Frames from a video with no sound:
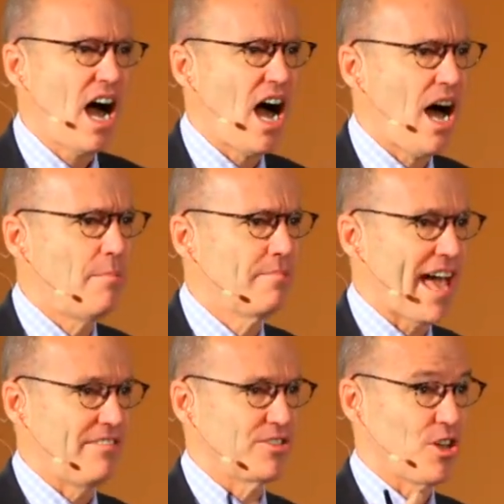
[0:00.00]
and
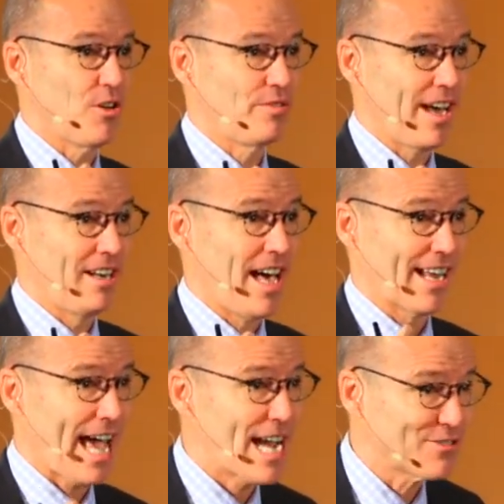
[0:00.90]
there's not a lot
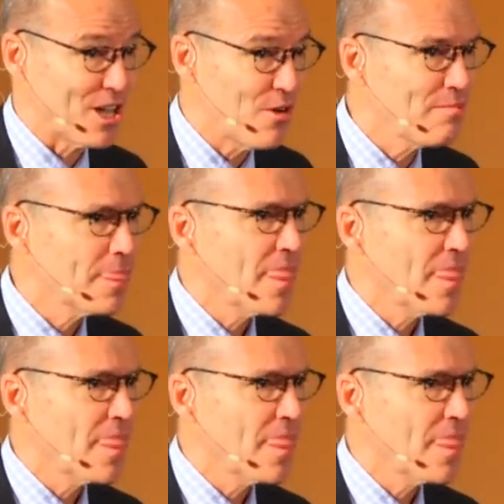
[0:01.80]
of cash flow.